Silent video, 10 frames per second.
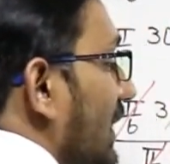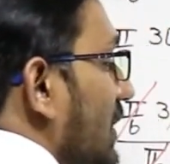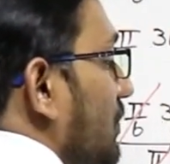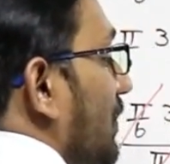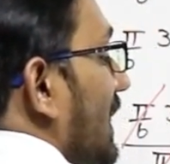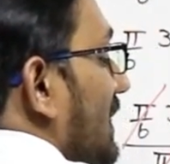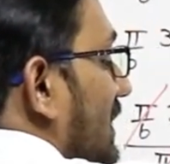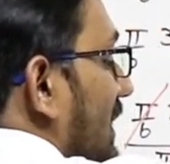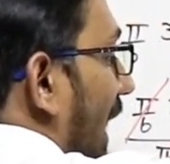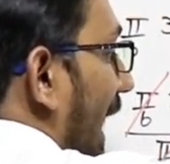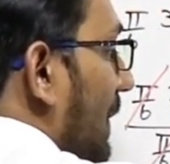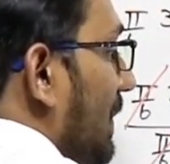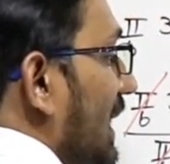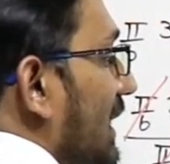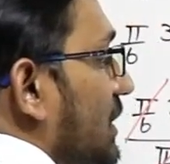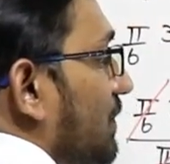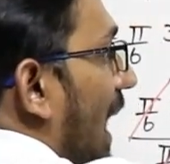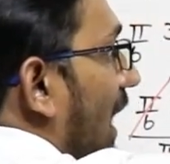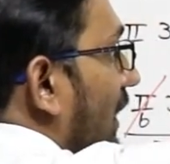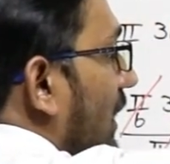this AB is
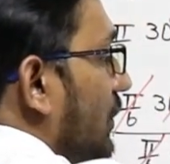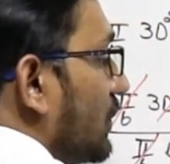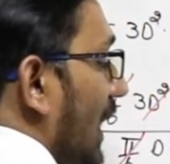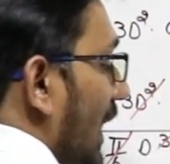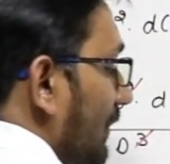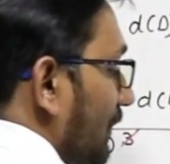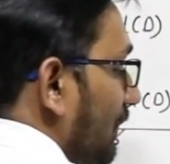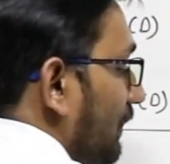parallel to the